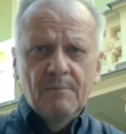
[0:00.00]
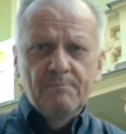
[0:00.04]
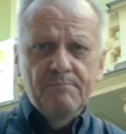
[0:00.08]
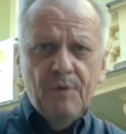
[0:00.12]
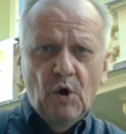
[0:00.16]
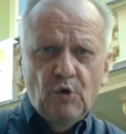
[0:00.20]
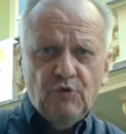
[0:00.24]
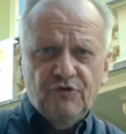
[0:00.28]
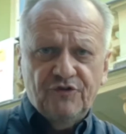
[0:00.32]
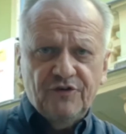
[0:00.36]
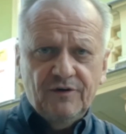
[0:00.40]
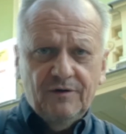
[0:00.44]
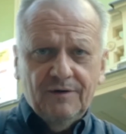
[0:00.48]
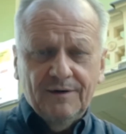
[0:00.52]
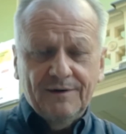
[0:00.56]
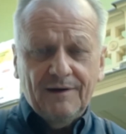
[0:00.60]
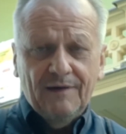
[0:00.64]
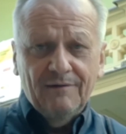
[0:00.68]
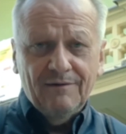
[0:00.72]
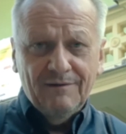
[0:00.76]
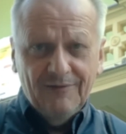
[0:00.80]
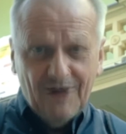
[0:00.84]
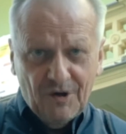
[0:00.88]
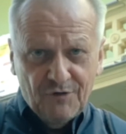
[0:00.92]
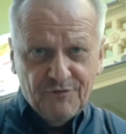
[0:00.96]

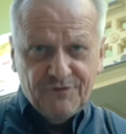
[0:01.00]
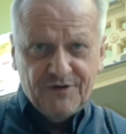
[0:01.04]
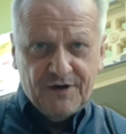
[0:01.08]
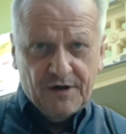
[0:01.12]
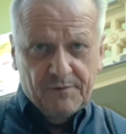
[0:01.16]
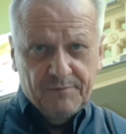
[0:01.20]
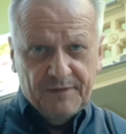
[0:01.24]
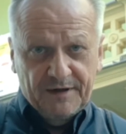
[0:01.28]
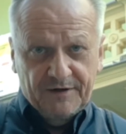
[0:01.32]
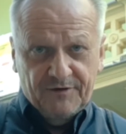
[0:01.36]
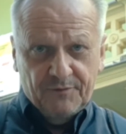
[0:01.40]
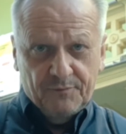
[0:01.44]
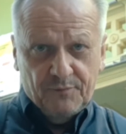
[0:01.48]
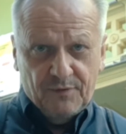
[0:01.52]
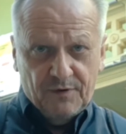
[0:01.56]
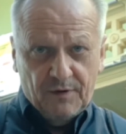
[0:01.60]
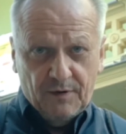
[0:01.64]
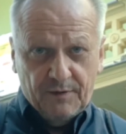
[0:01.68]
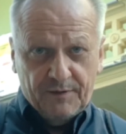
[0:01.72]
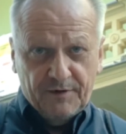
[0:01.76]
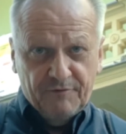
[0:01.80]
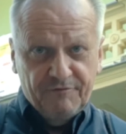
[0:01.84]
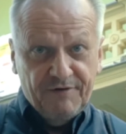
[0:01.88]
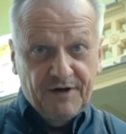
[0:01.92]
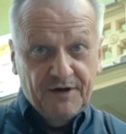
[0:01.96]
Mozart loved coming to
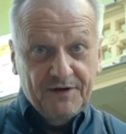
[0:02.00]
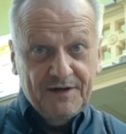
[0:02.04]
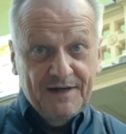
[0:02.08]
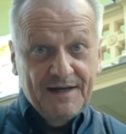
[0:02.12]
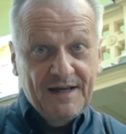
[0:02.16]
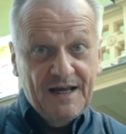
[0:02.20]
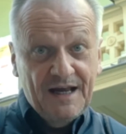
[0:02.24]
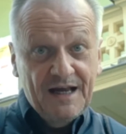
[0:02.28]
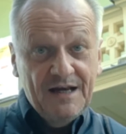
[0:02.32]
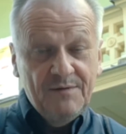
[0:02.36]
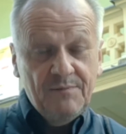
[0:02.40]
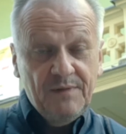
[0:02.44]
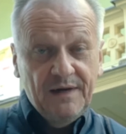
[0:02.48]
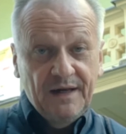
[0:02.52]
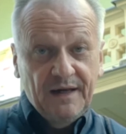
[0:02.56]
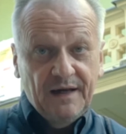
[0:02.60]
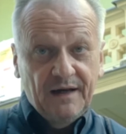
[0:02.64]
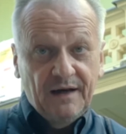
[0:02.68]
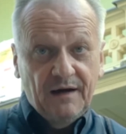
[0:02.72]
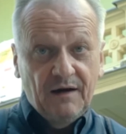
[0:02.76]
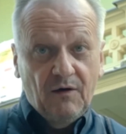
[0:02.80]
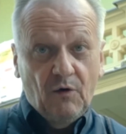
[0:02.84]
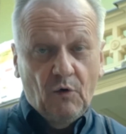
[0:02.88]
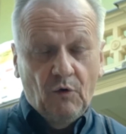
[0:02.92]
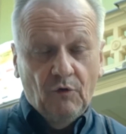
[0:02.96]
Prague. In fact, he came
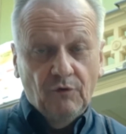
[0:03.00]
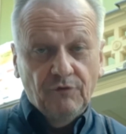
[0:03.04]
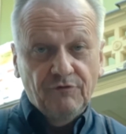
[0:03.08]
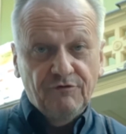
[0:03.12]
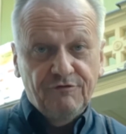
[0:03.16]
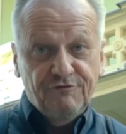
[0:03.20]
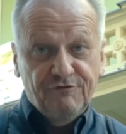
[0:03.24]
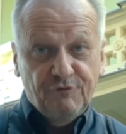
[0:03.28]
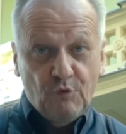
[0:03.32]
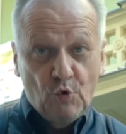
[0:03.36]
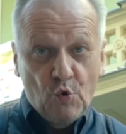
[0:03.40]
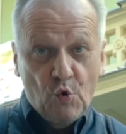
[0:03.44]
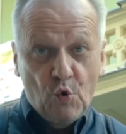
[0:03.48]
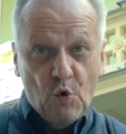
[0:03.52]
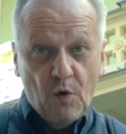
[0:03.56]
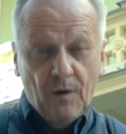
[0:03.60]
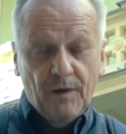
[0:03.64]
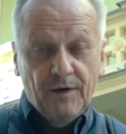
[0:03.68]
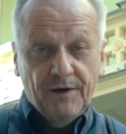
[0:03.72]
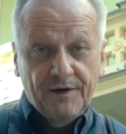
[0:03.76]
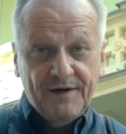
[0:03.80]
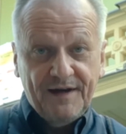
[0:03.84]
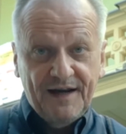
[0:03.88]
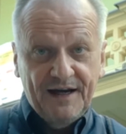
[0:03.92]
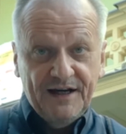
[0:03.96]
here on
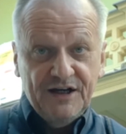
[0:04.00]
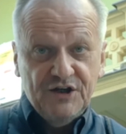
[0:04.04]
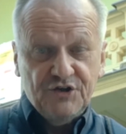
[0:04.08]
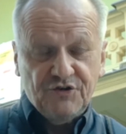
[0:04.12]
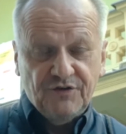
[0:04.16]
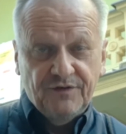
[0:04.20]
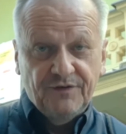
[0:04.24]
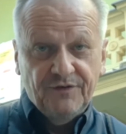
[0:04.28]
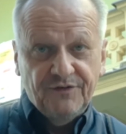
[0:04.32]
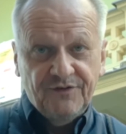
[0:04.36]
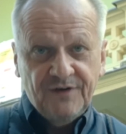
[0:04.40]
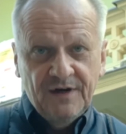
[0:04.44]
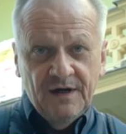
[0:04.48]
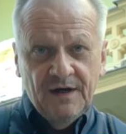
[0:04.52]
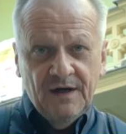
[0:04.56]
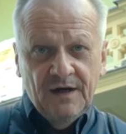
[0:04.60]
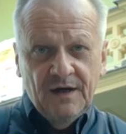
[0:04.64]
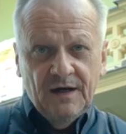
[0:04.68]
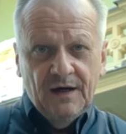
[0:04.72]
4 occasions.